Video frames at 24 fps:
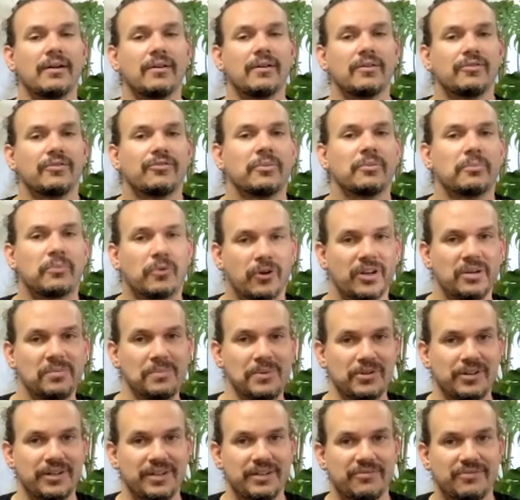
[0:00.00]
for more
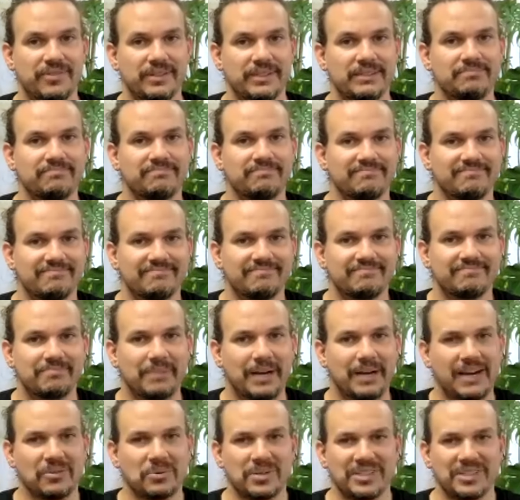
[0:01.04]
Community Fit. Bye,
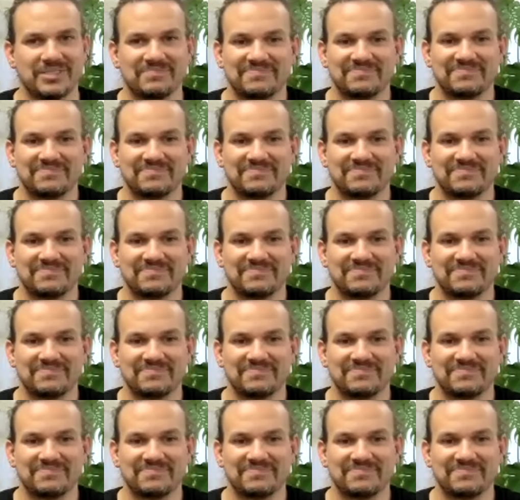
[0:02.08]
everyone.